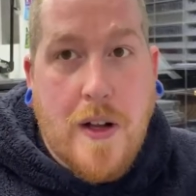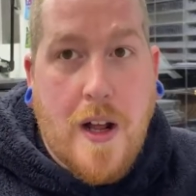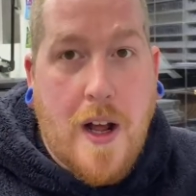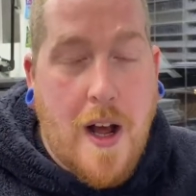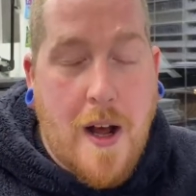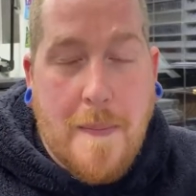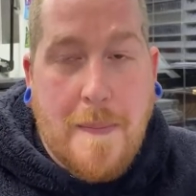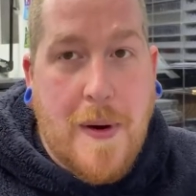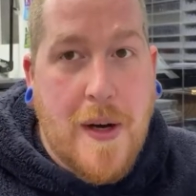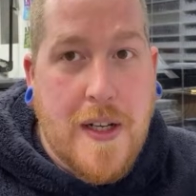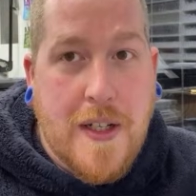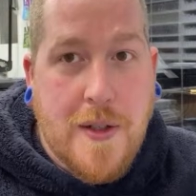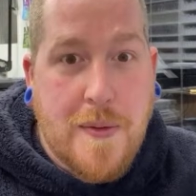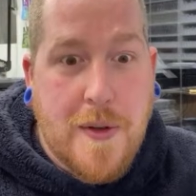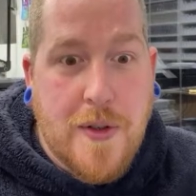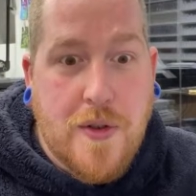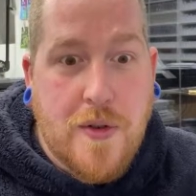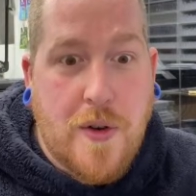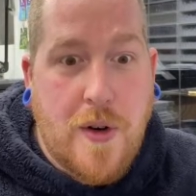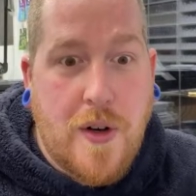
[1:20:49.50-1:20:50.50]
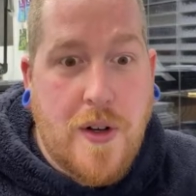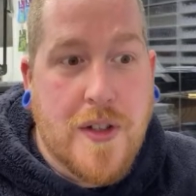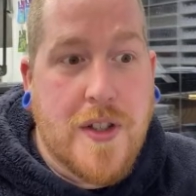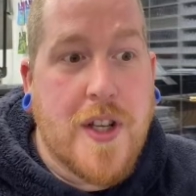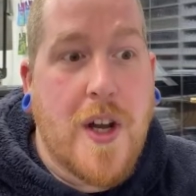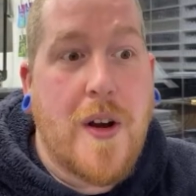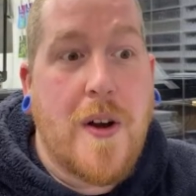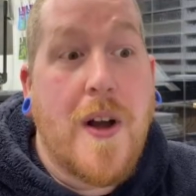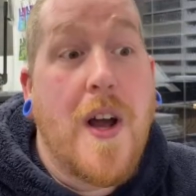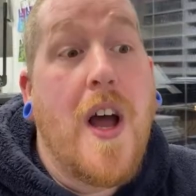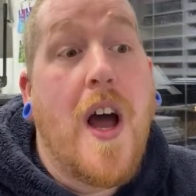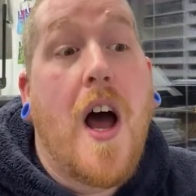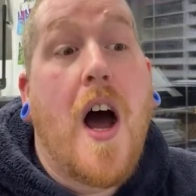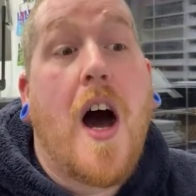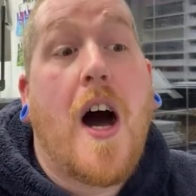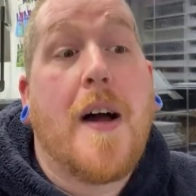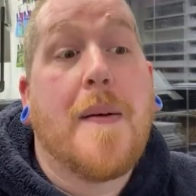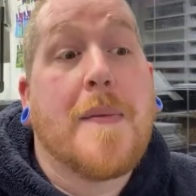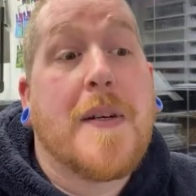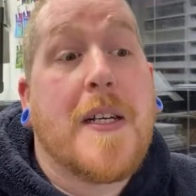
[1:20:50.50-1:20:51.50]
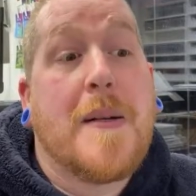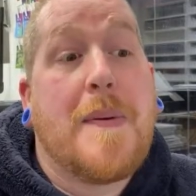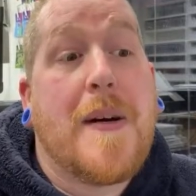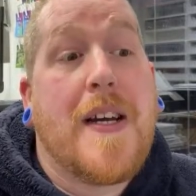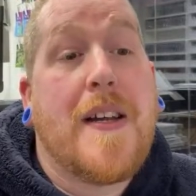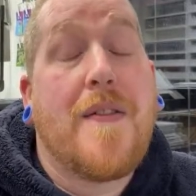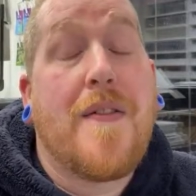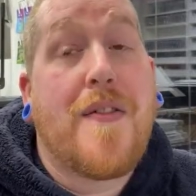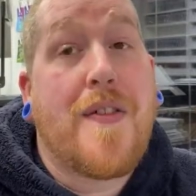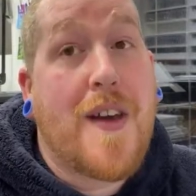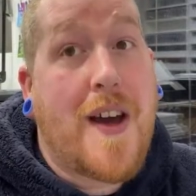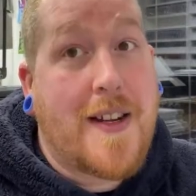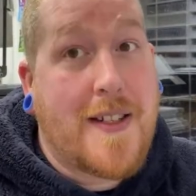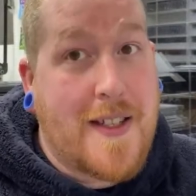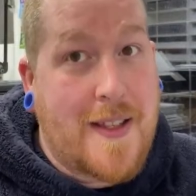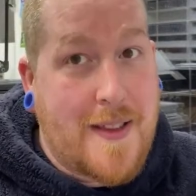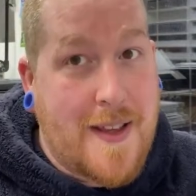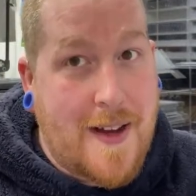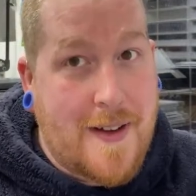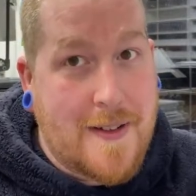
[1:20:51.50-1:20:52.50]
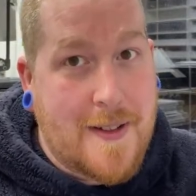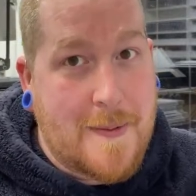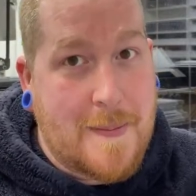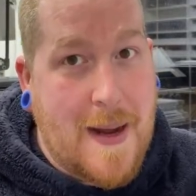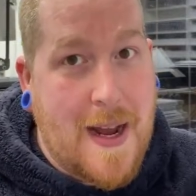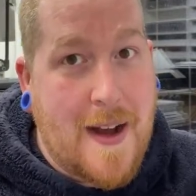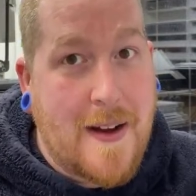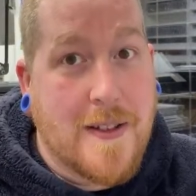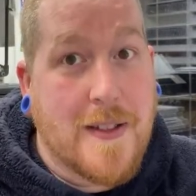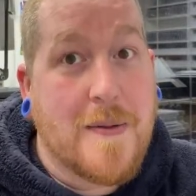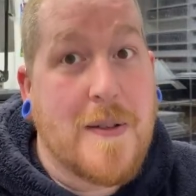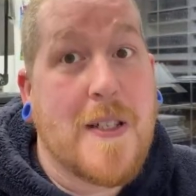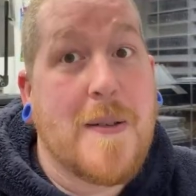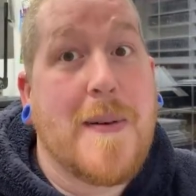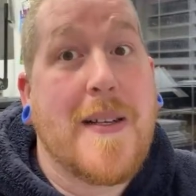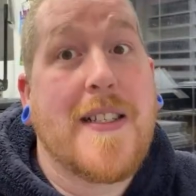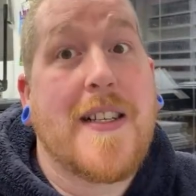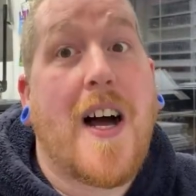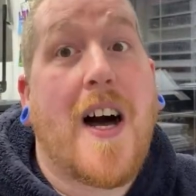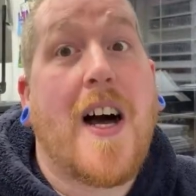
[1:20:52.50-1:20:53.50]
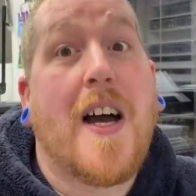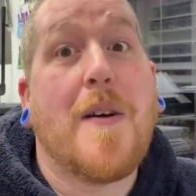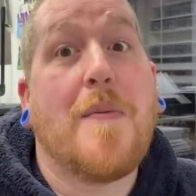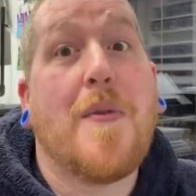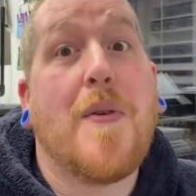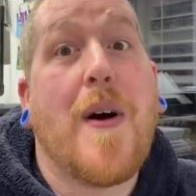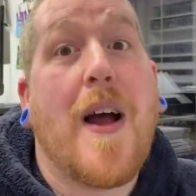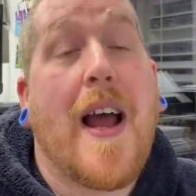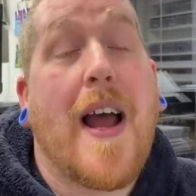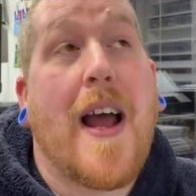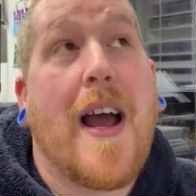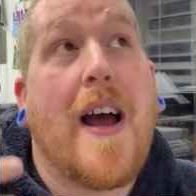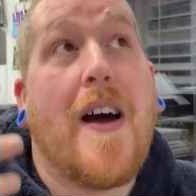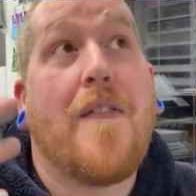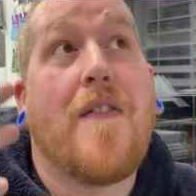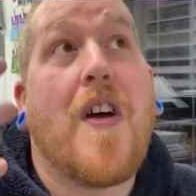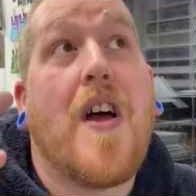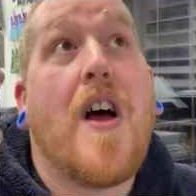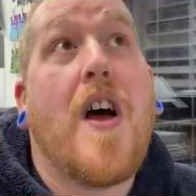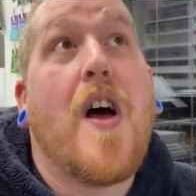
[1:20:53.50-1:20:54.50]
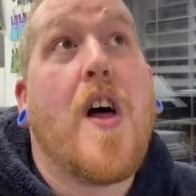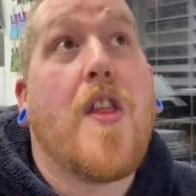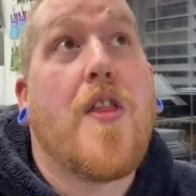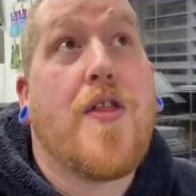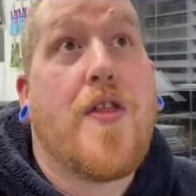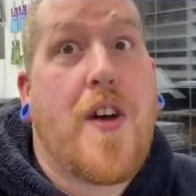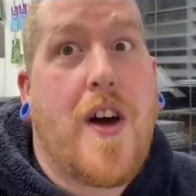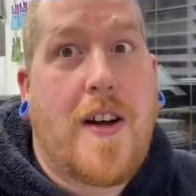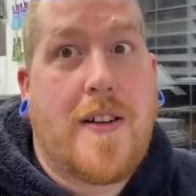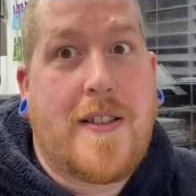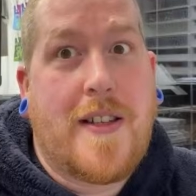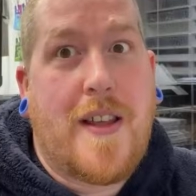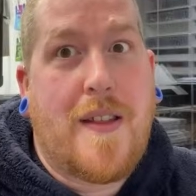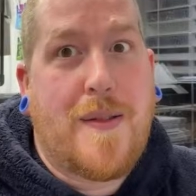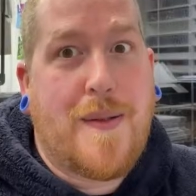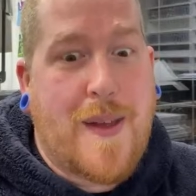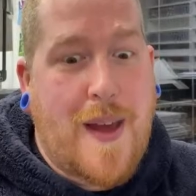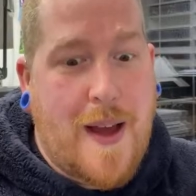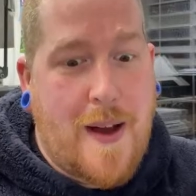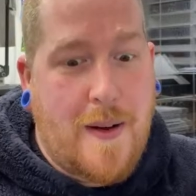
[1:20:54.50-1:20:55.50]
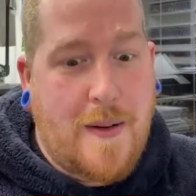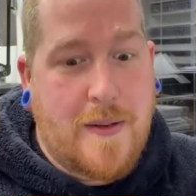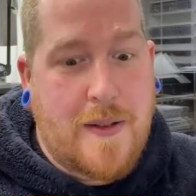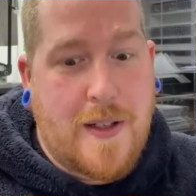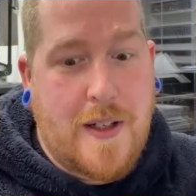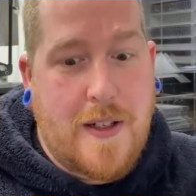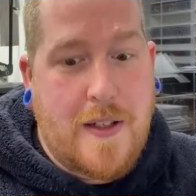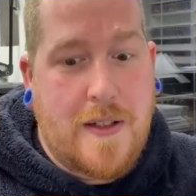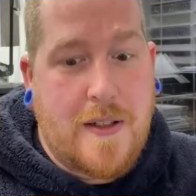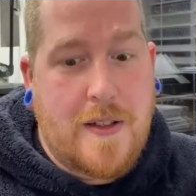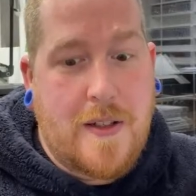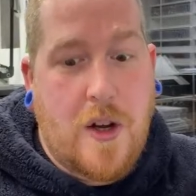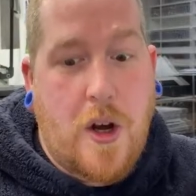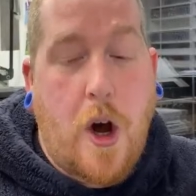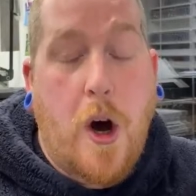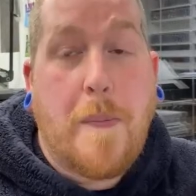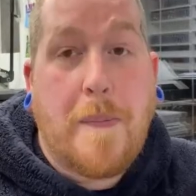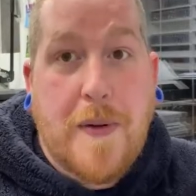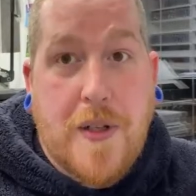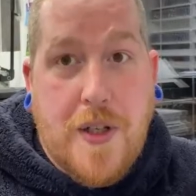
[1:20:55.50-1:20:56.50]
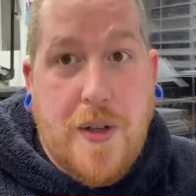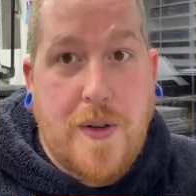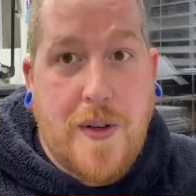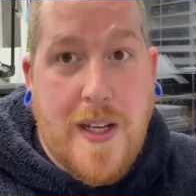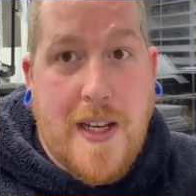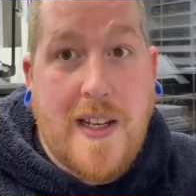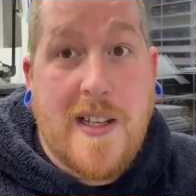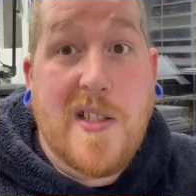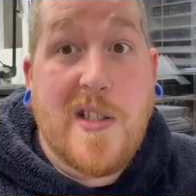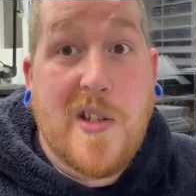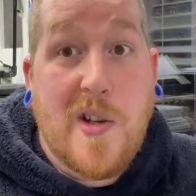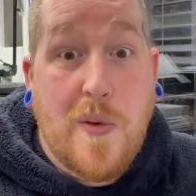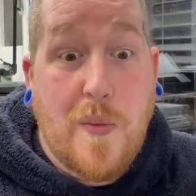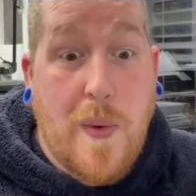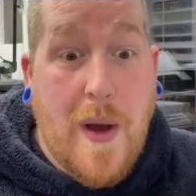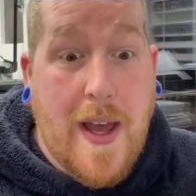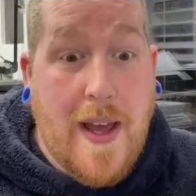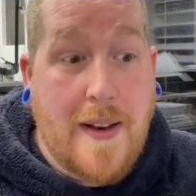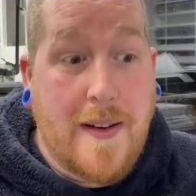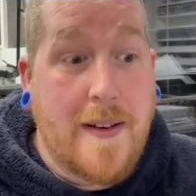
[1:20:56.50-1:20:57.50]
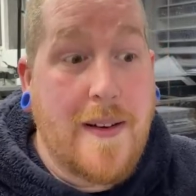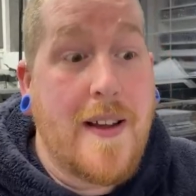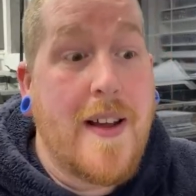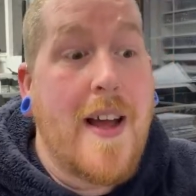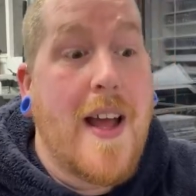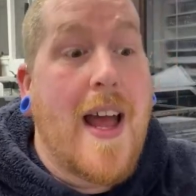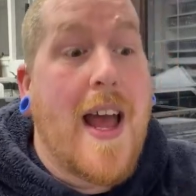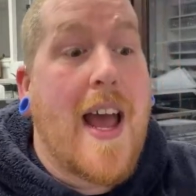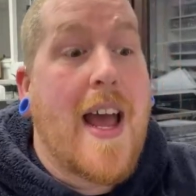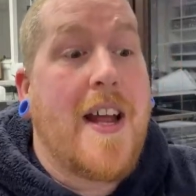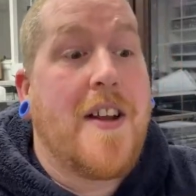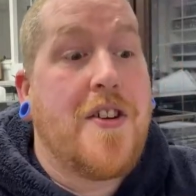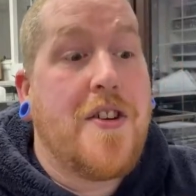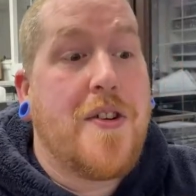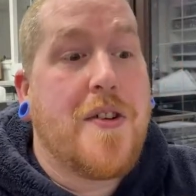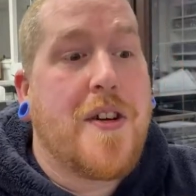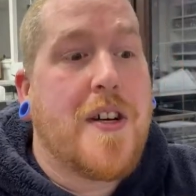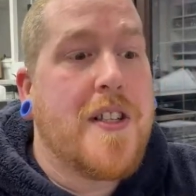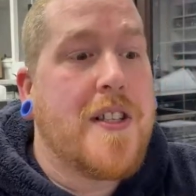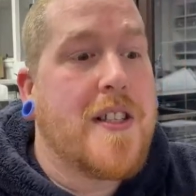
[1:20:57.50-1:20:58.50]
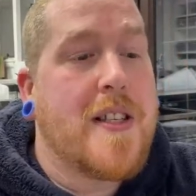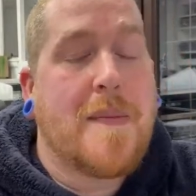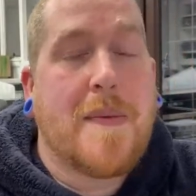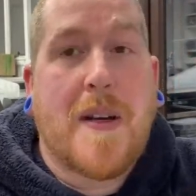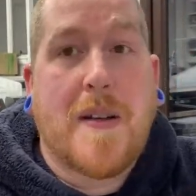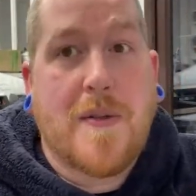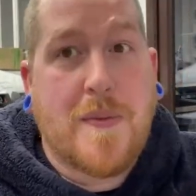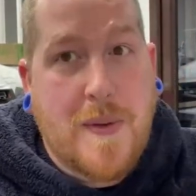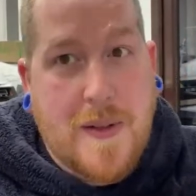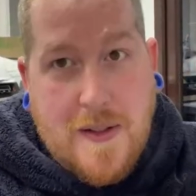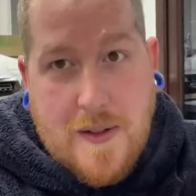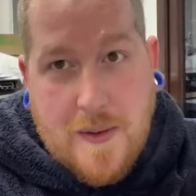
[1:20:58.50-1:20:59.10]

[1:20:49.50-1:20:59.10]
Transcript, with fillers: uh, put into a drawer. So I'm going to put in £30,000, which means I will have 30,000 opportunities to win. And you can sometimes win